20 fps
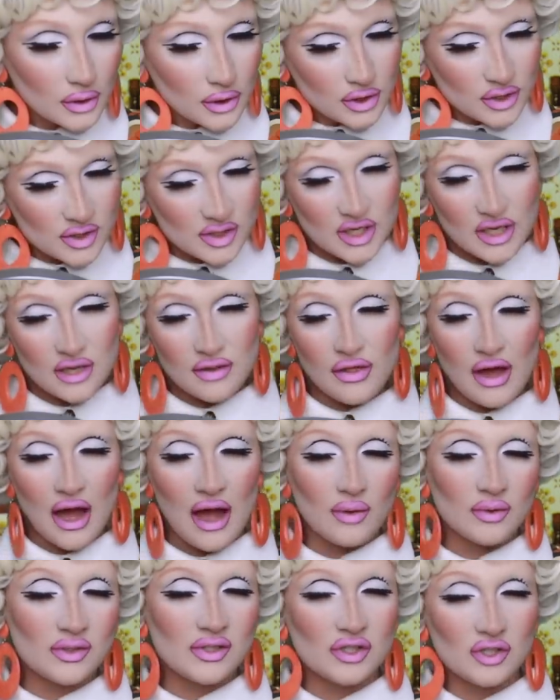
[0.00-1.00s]
Can you see that?
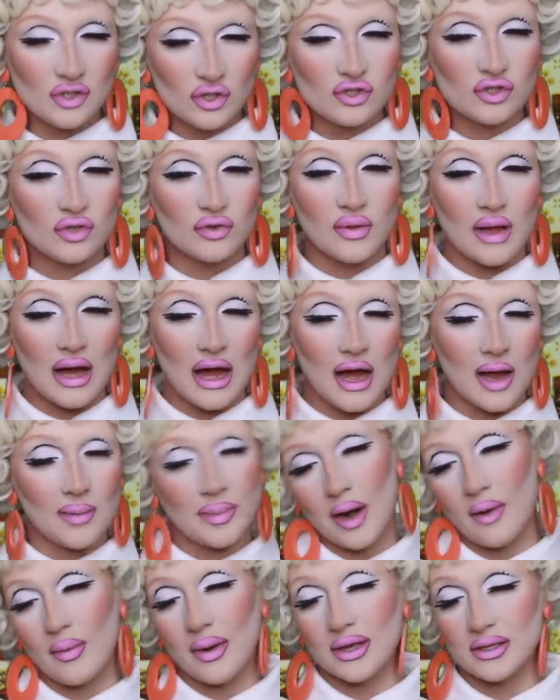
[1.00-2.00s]
How subtle the
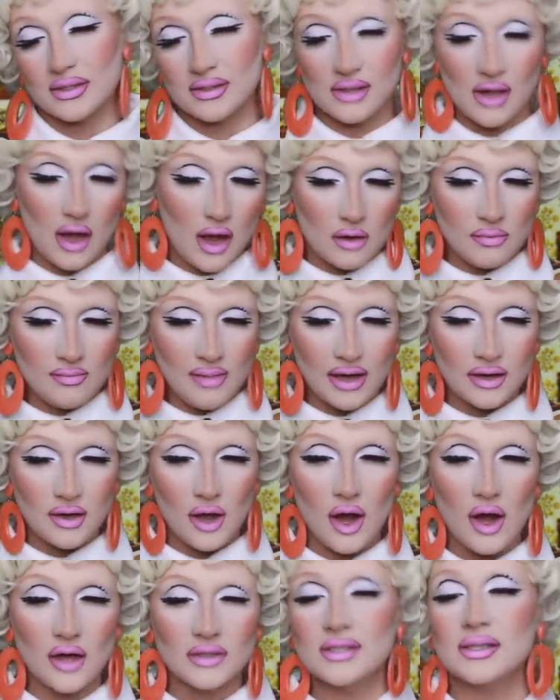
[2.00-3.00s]
eyebrow is? Oh my
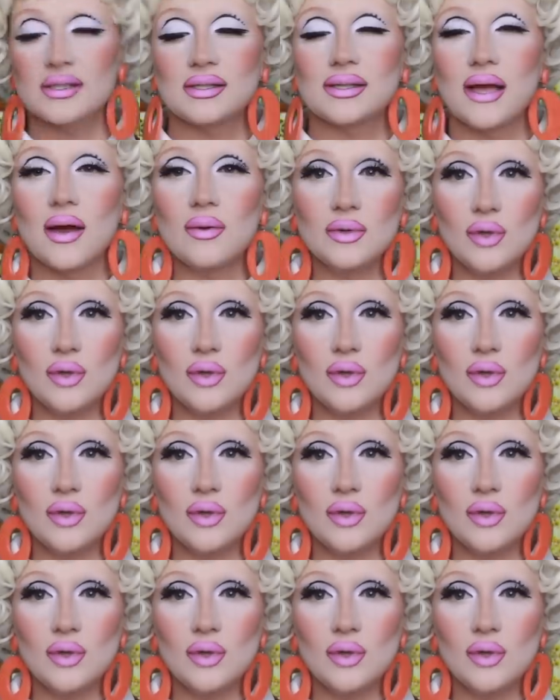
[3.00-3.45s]
God, it's so